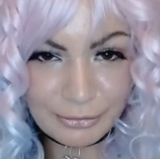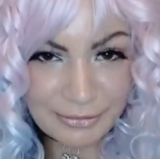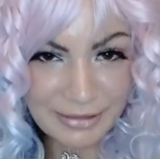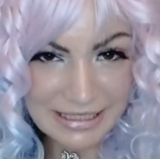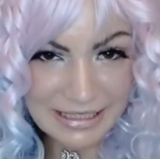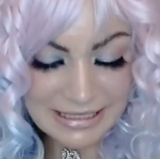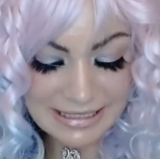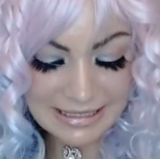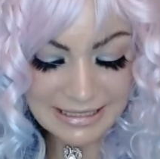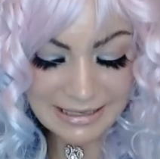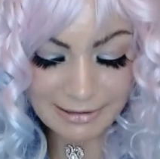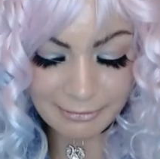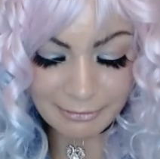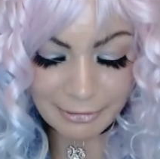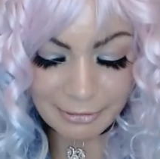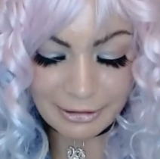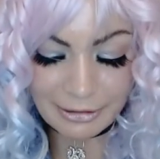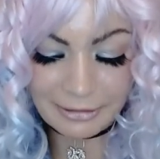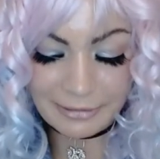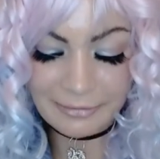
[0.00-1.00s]

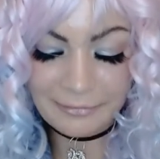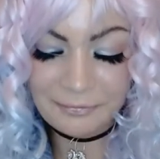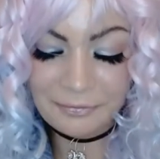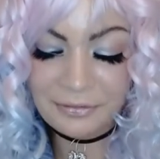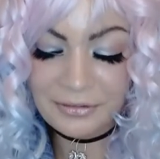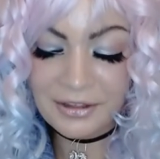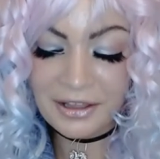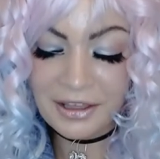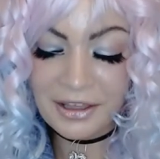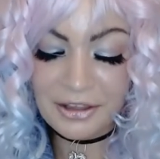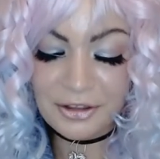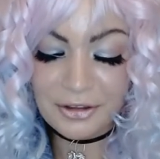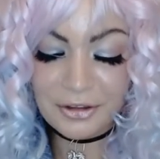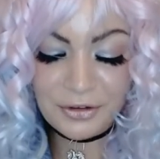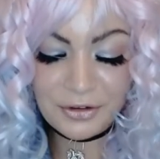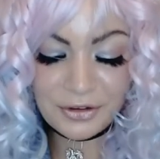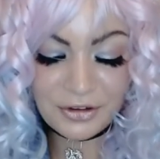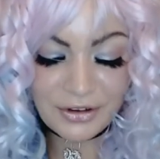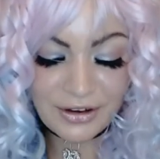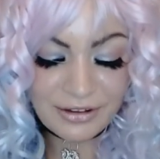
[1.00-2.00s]
peacekeeper? You
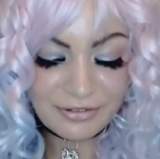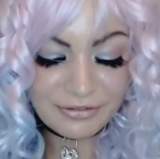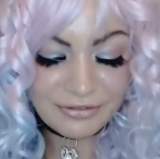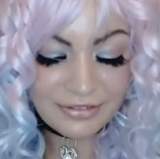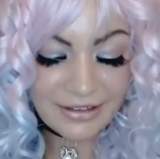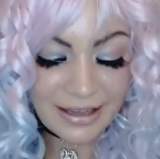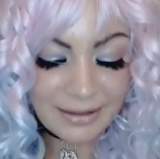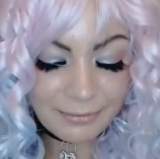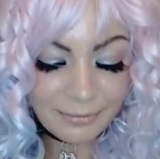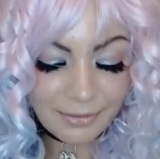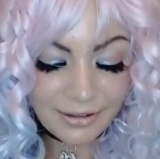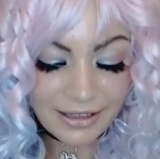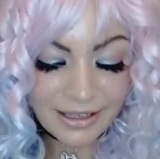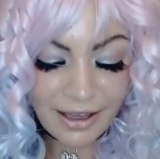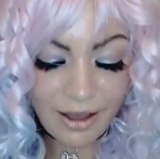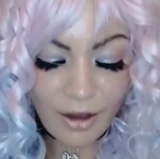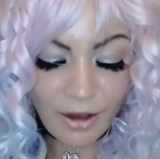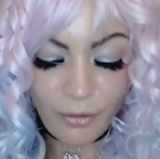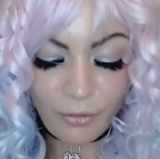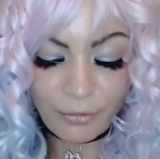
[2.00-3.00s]
crave family,
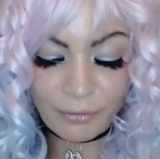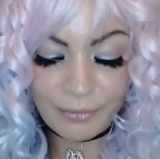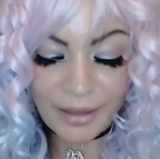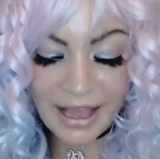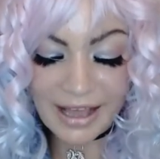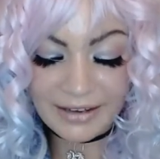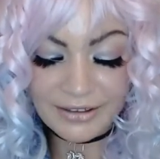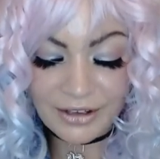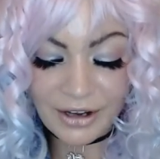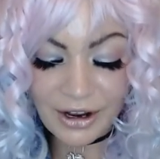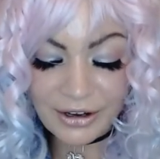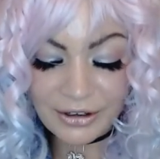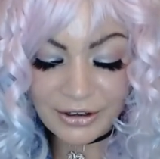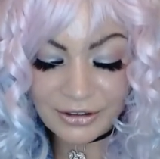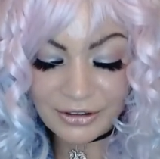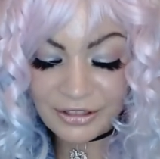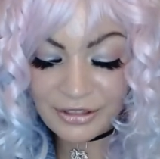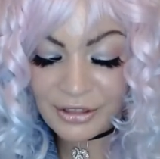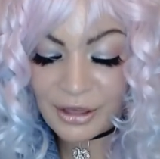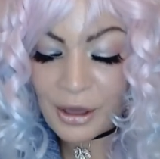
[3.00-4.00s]
home, and
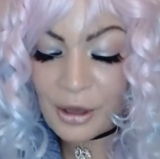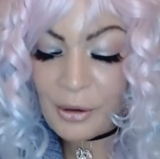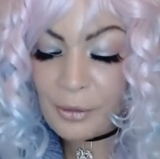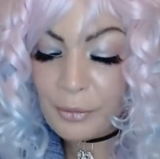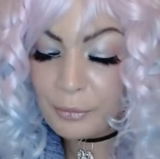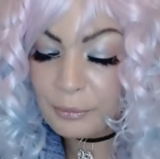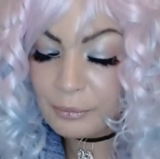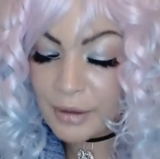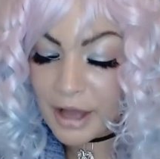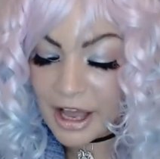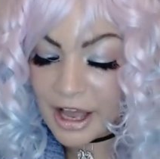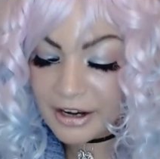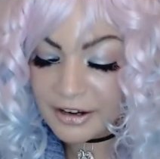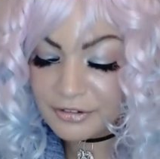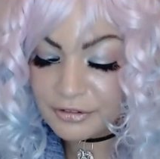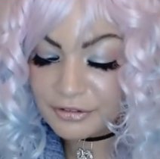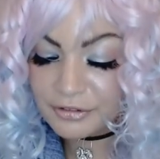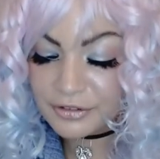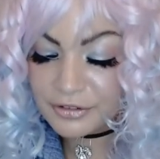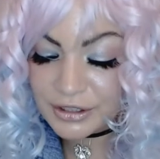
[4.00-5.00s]
hearth, but
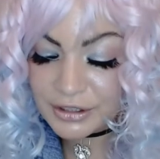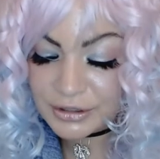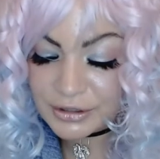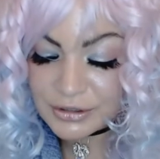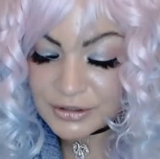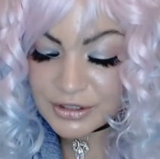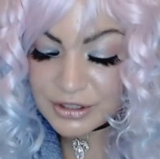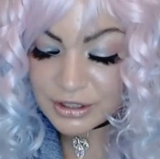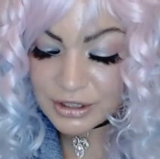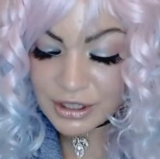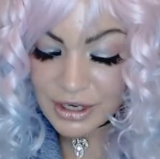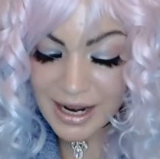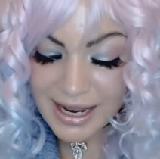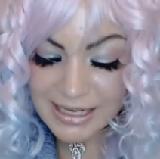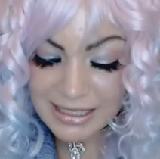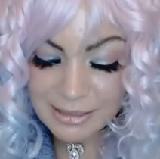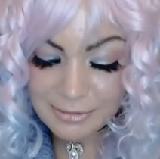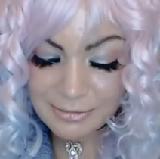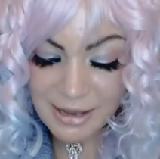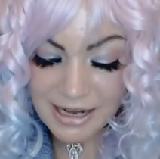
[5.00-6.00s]
fear losing your
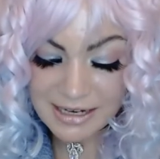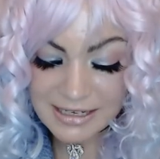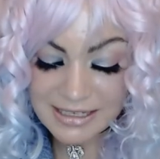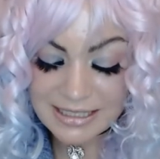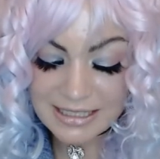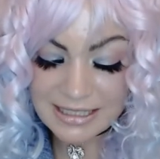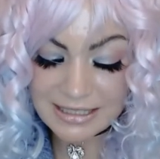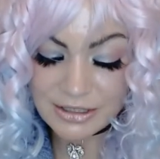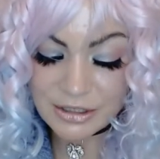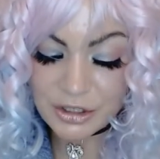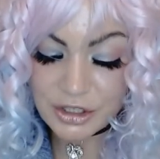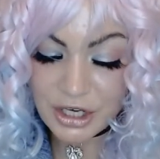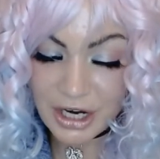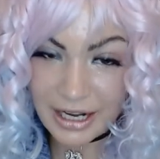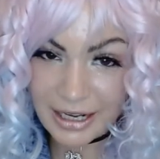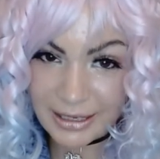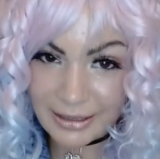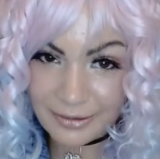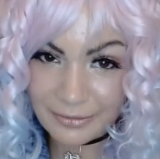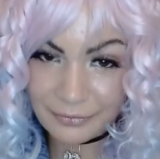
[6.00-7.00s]
independence in the
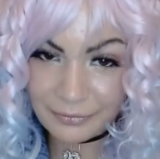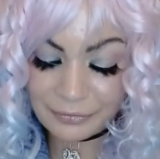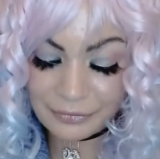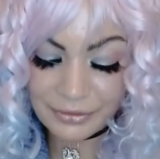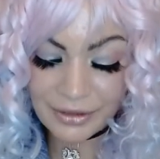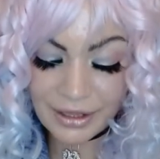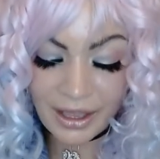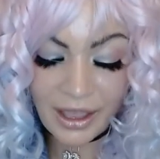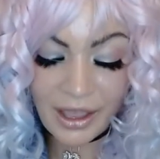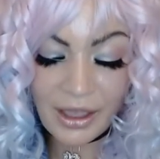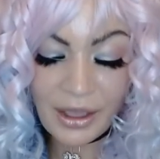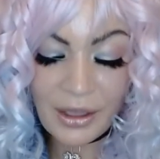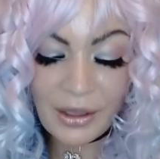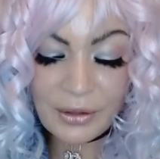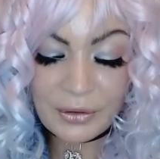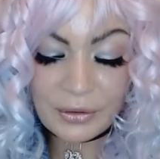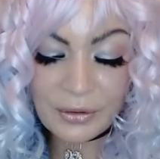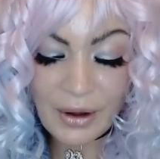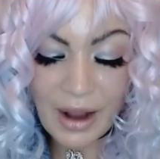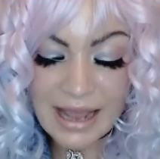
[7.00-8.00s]
trade.
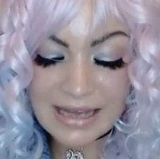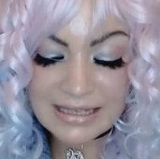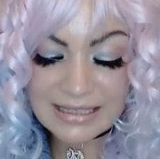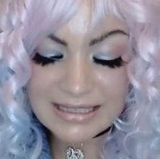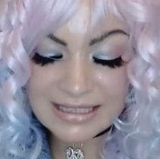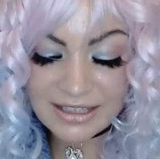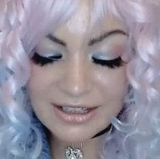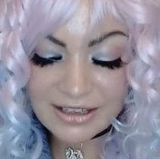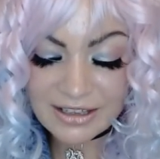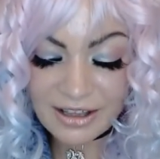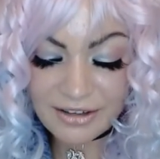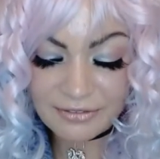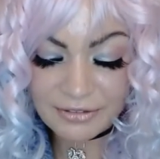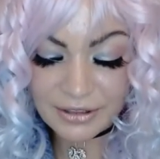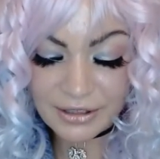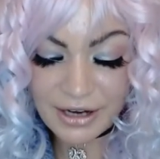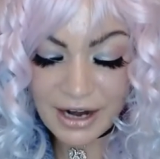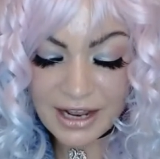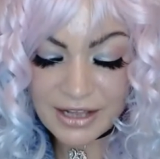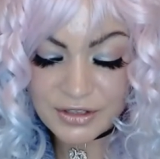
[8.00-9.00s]
Your ideal
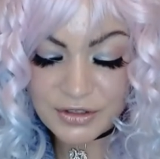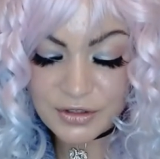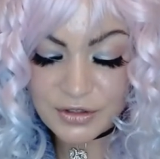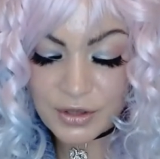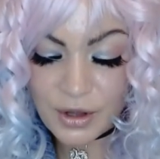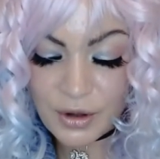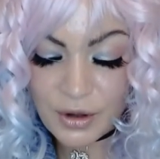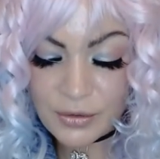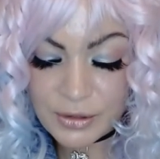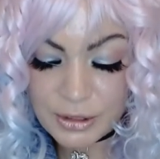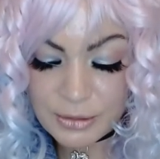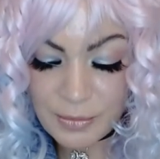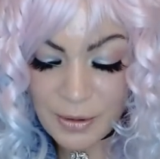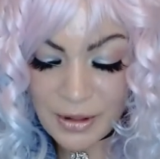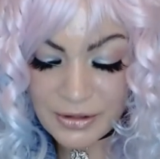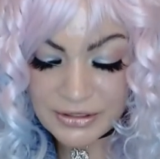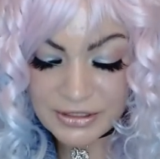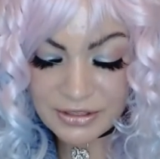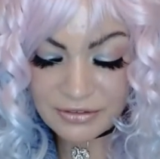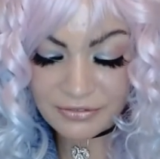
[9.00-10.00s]
lover is so
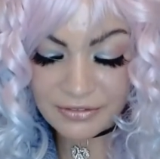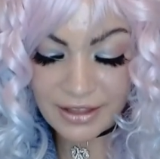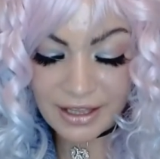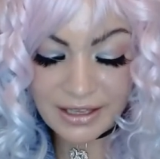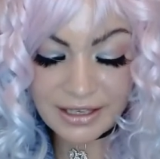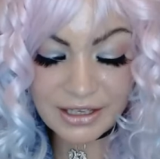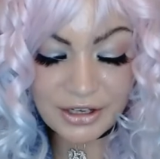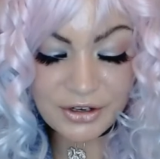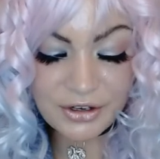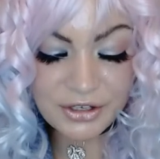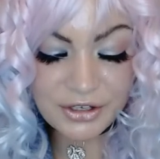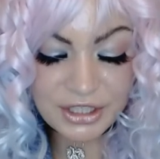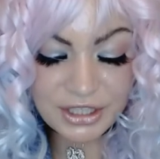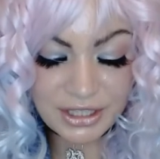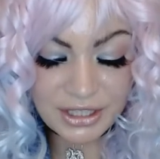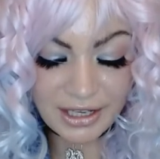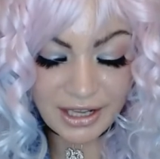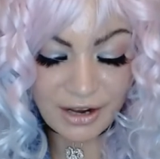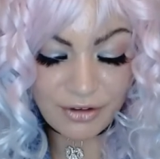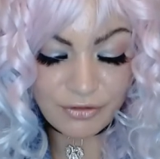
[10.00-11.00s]
responsive that he or
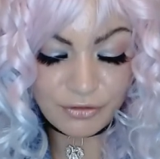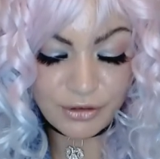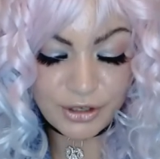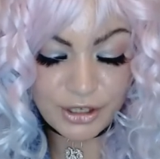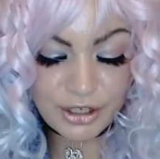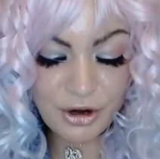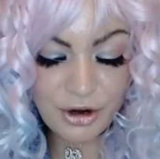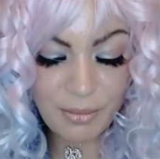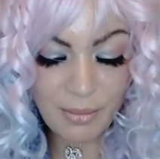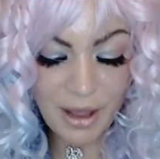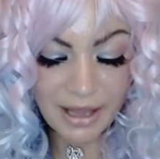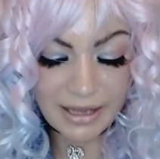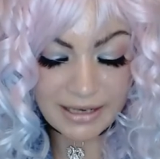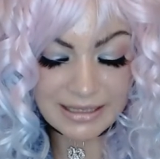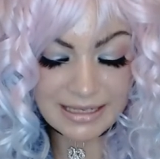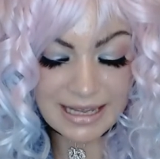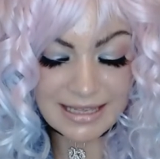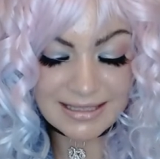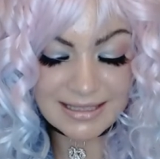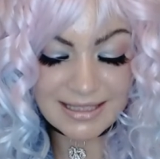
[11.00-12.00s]
she can read your
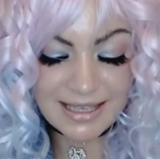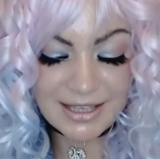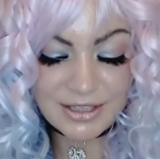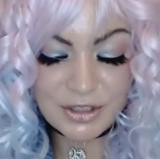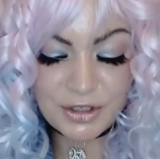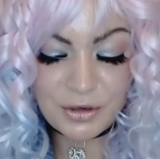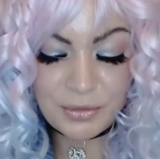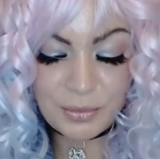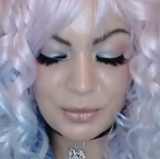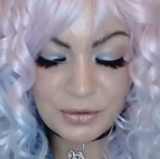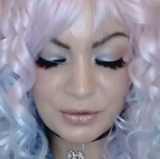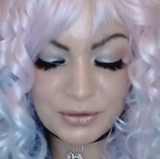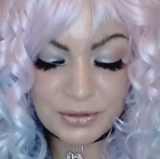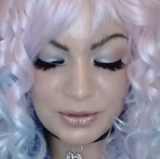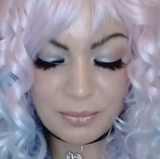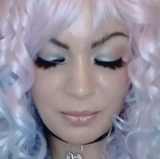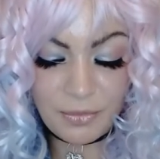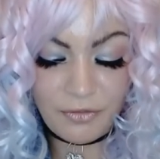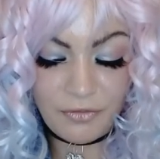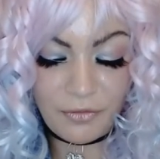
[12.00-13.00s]
mind and sense your moods
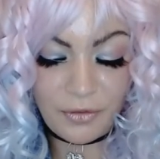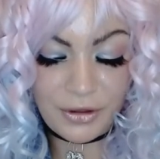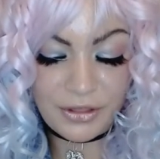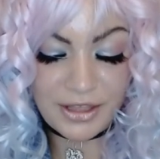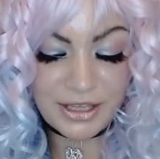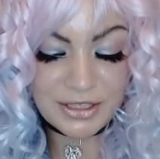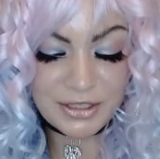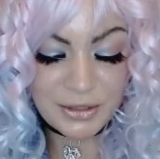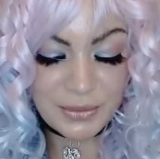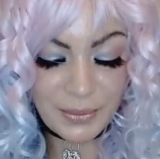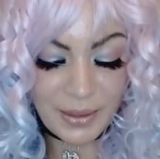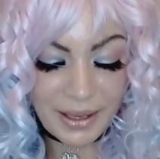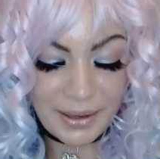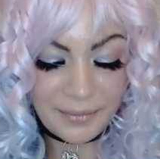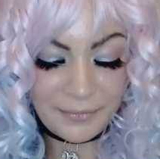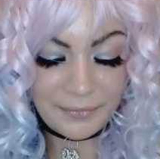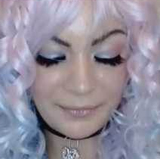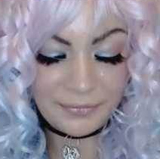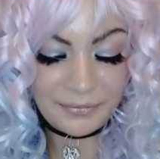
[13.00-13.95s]
before they swing.